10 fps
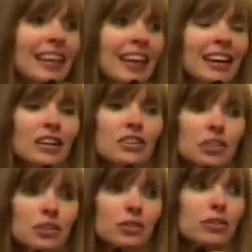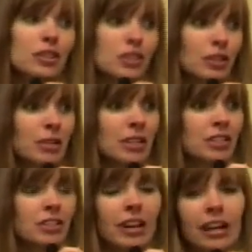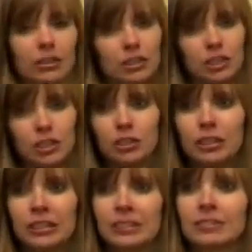attitude determines your altitude?